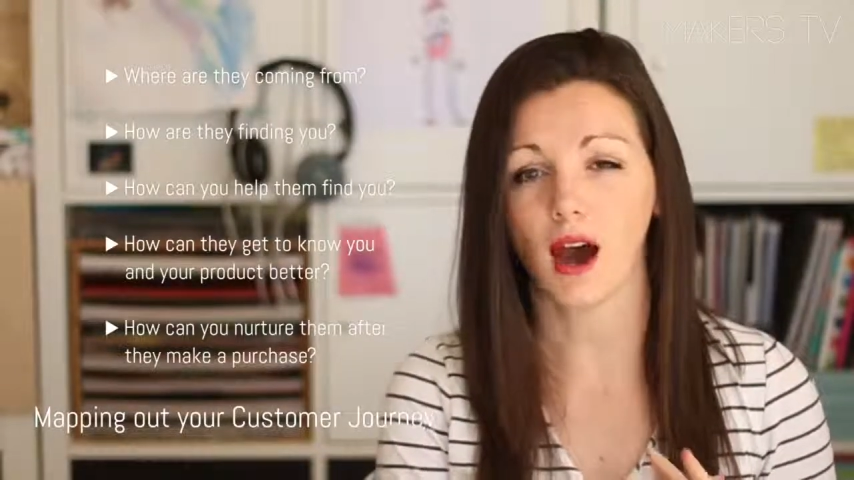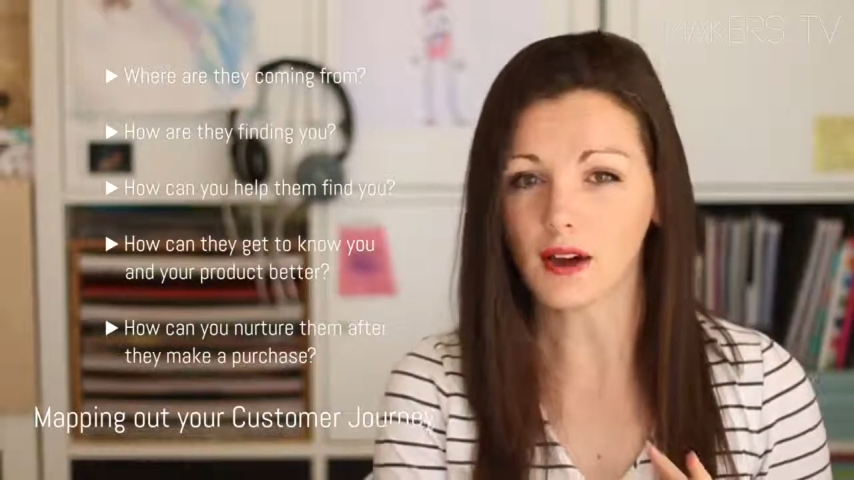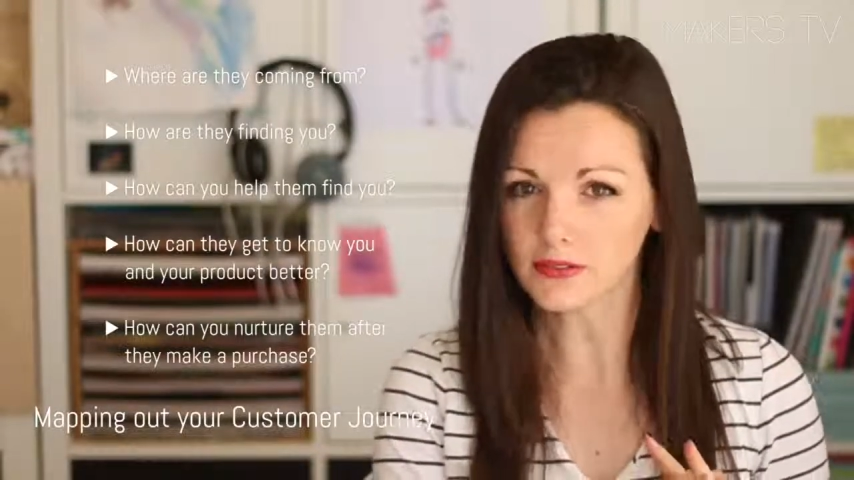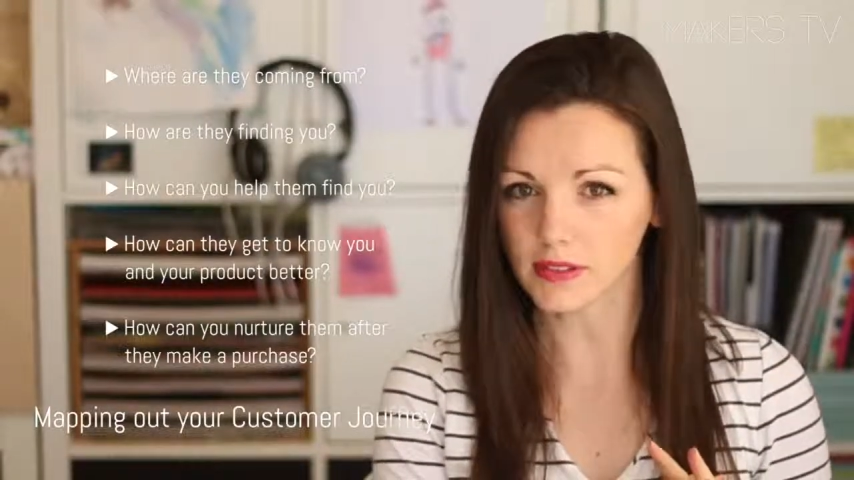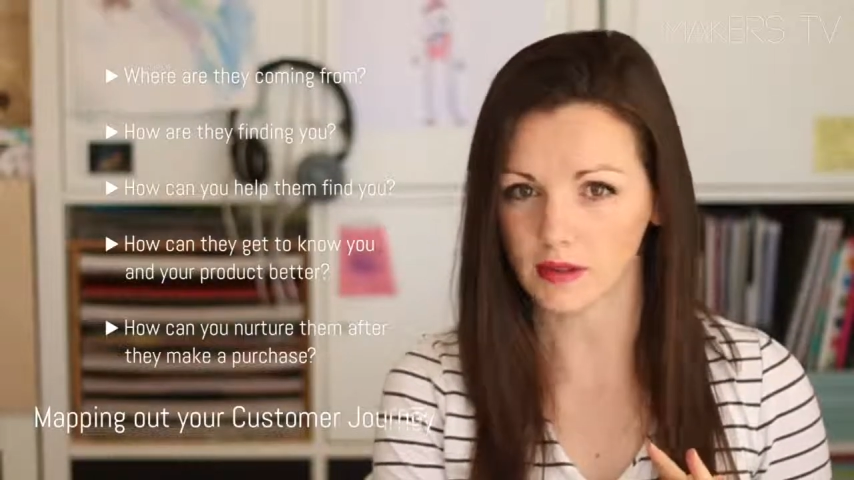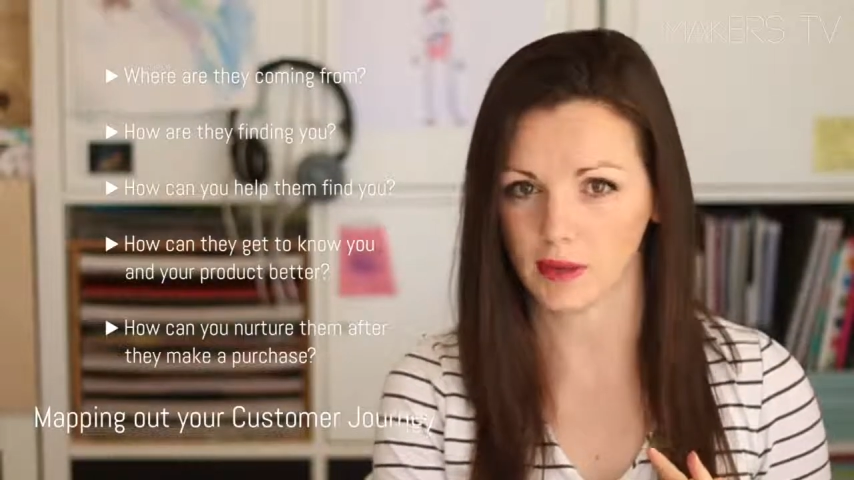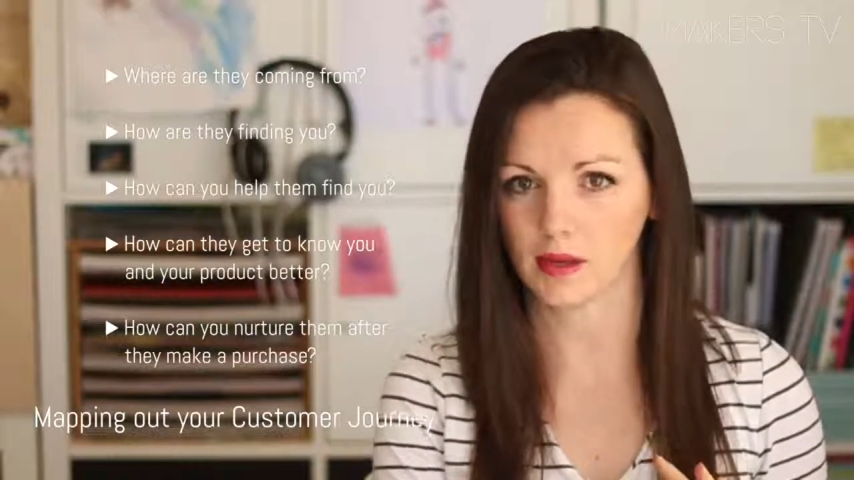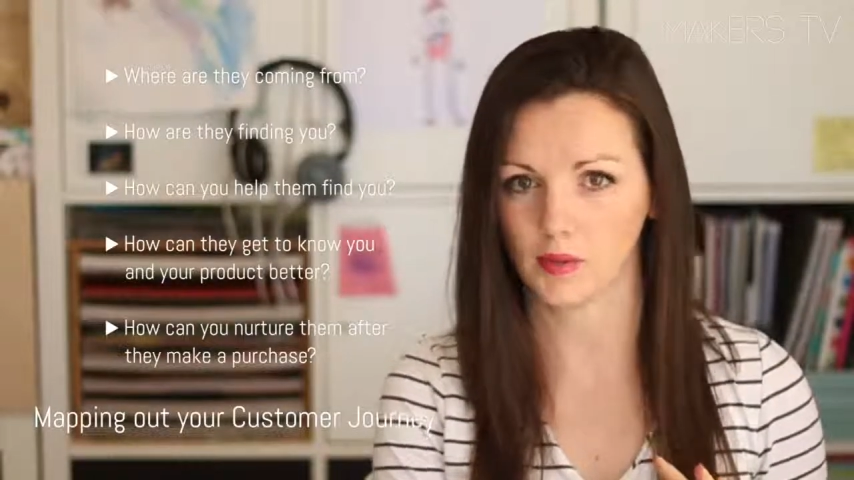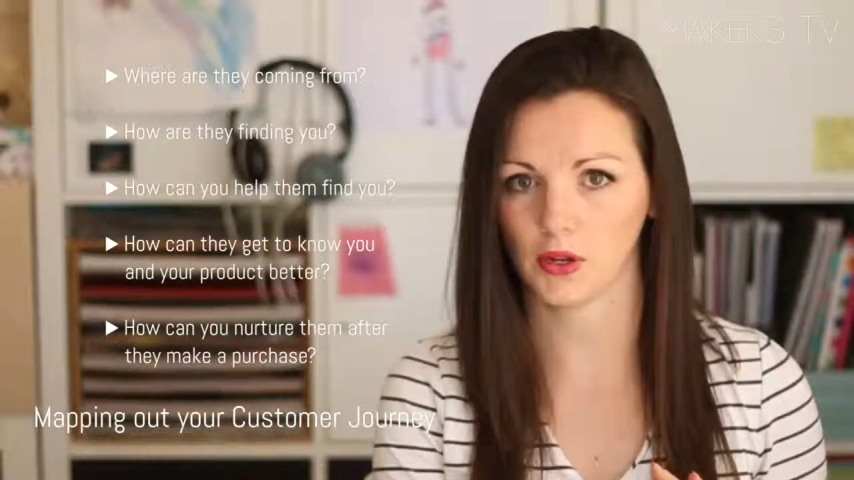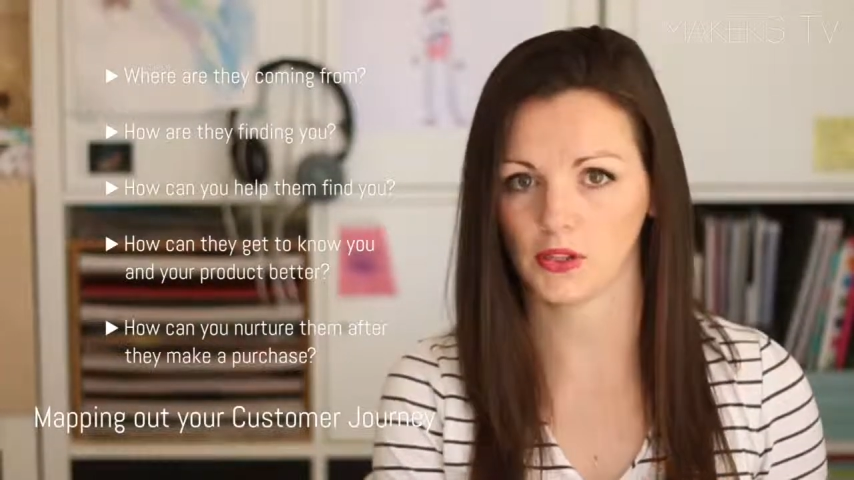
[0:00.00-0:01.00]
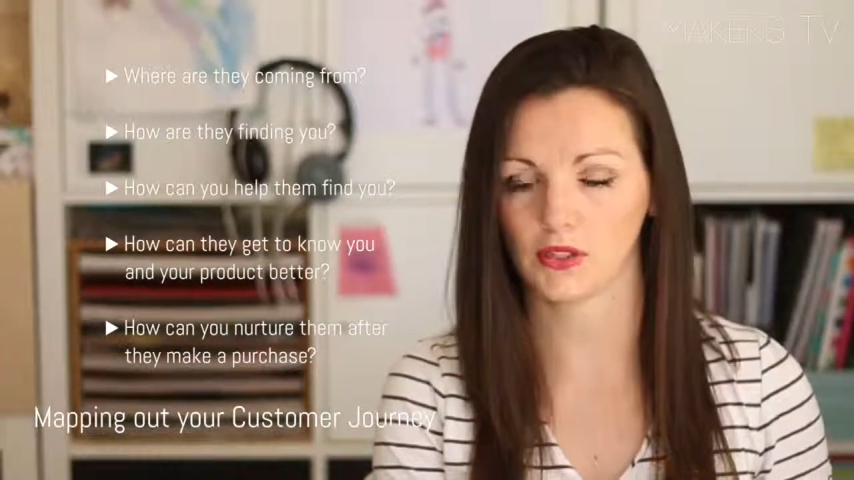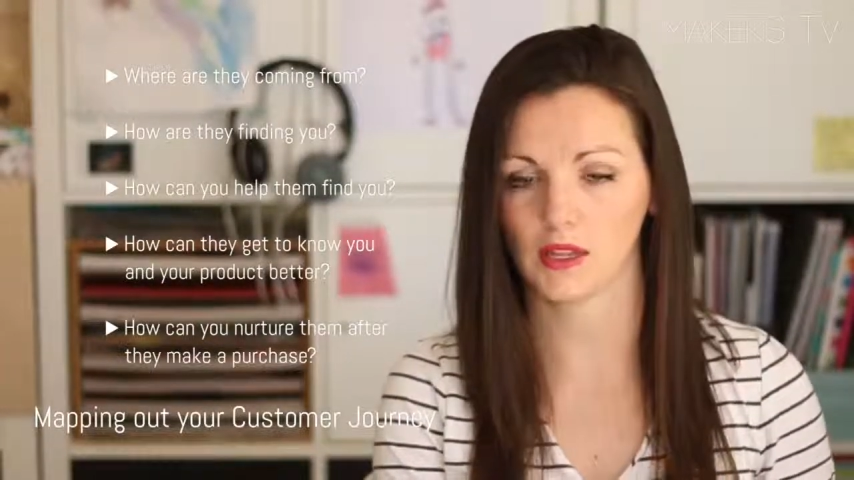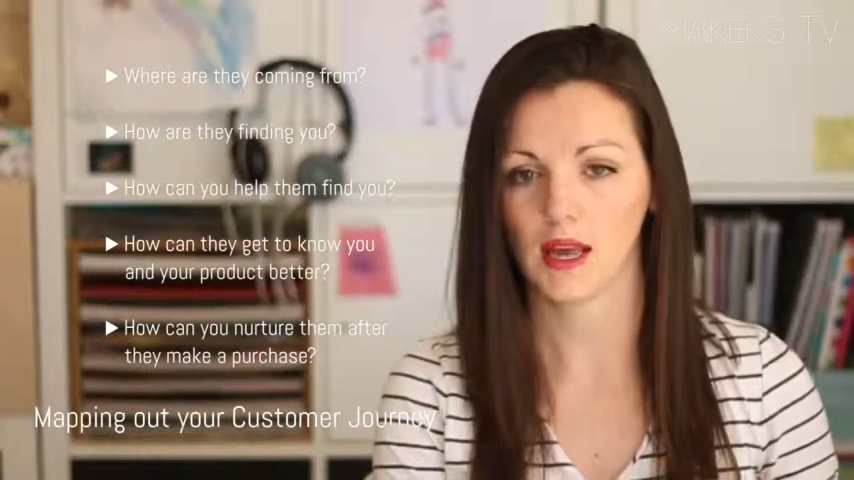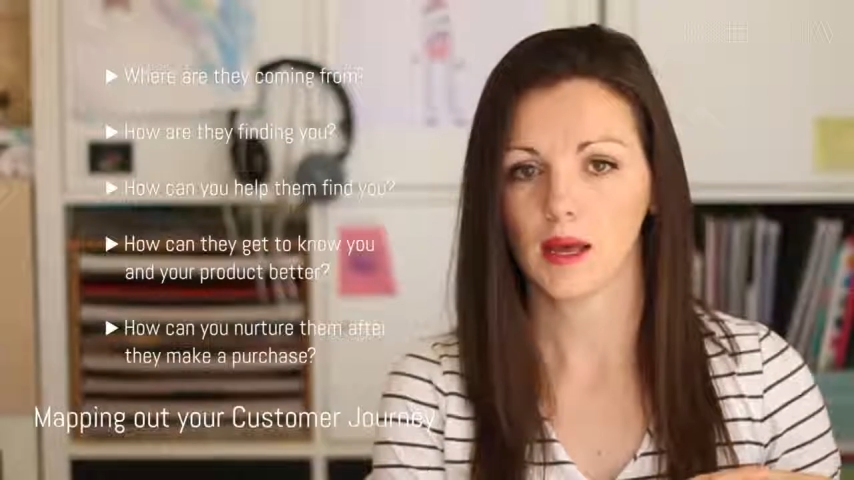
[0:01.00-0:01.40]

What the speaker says: after they make a purchase?